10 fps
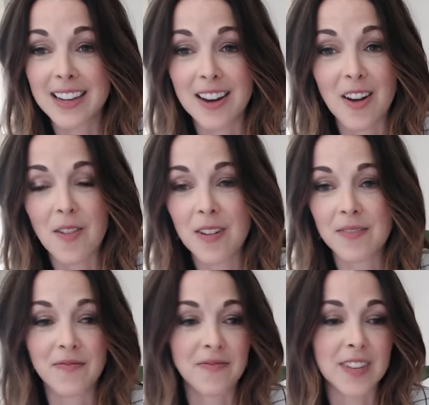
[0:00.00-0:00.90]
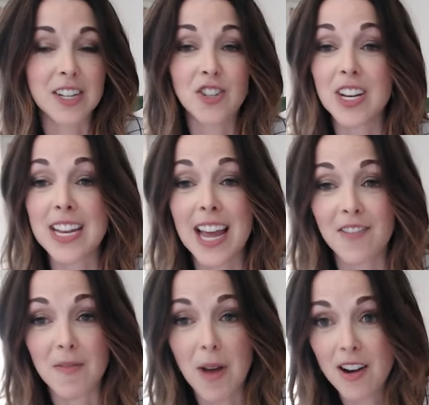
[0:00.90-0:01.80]
you know, a genie out of
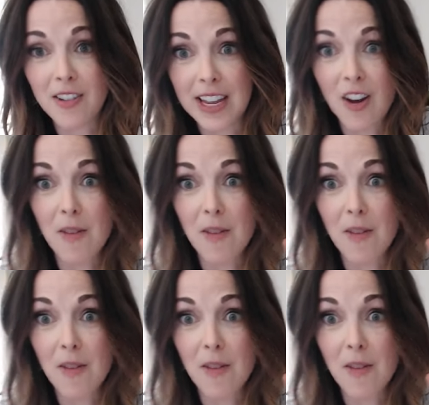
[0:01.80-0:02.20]
a bottle, like all